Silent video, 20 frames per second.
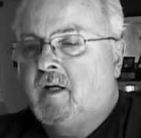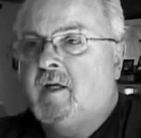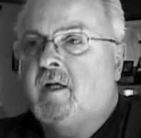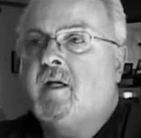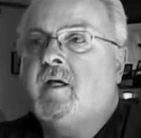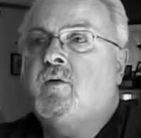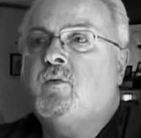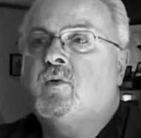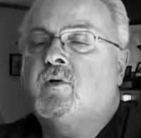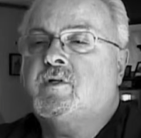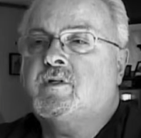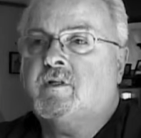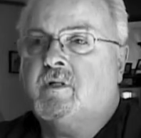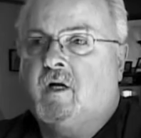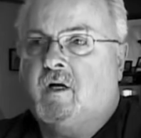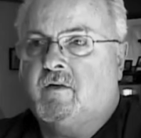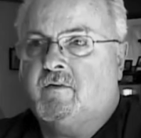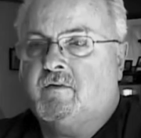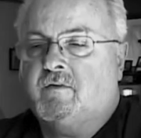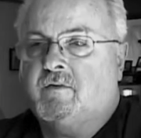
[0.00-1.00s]
And he was
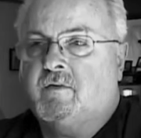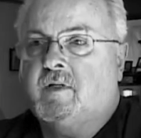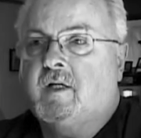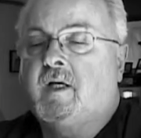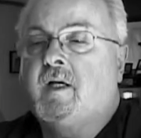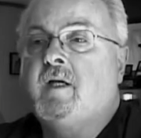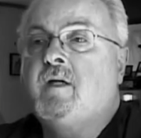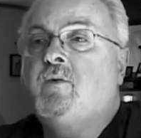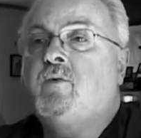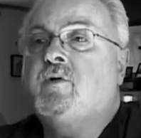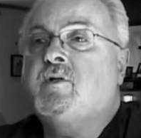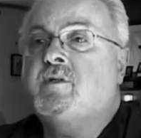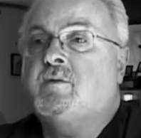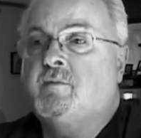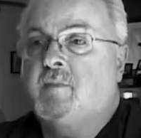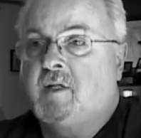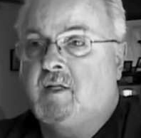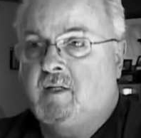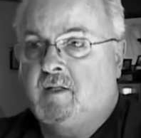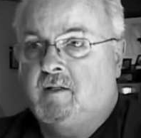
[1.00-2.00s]
tough. He
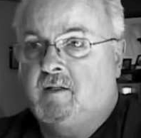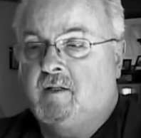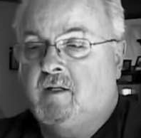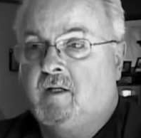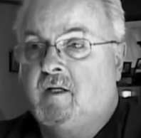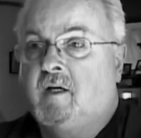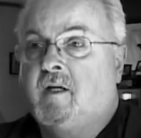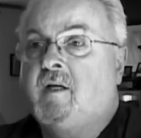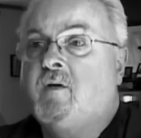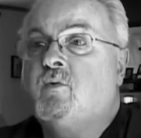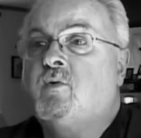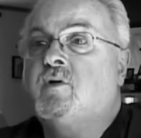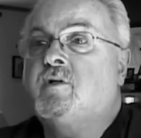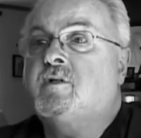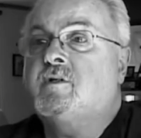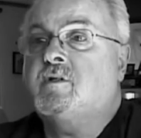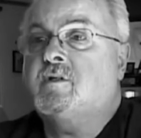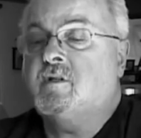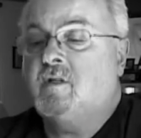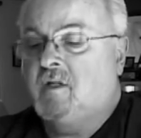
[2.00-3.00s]
was mean he
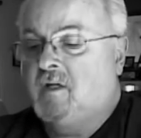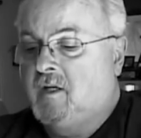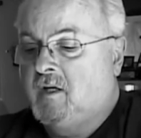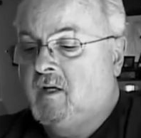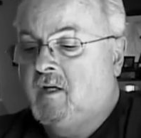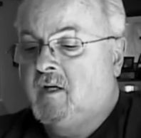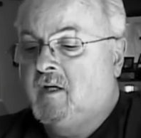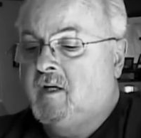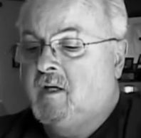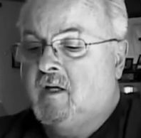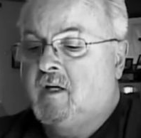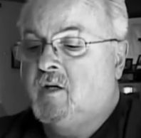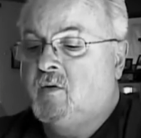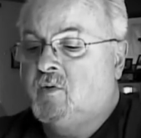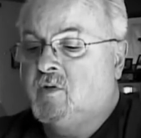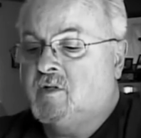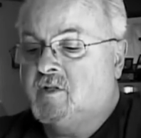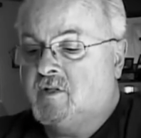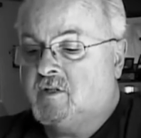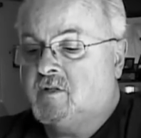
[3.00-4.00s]
was
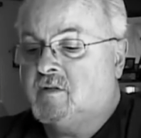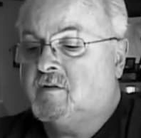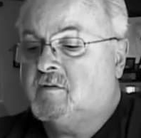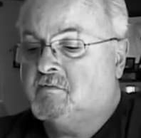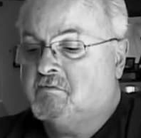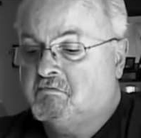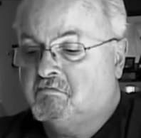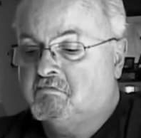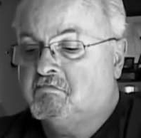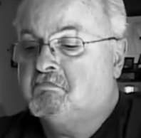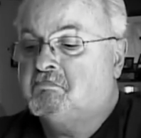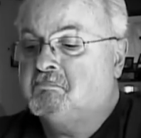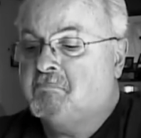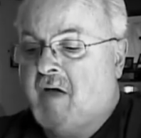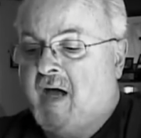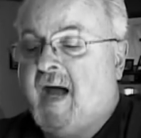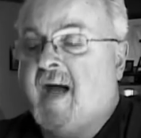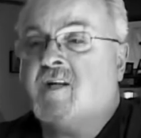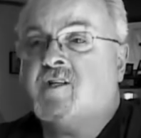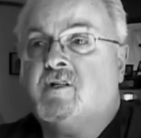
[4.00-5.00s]
he was
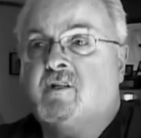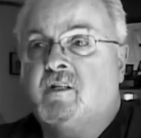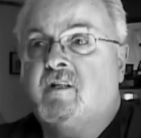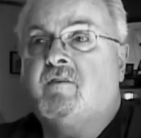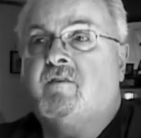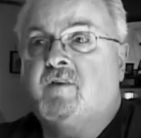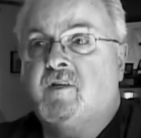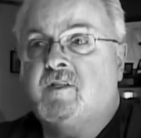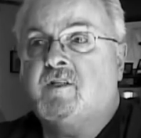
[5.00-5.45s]
actually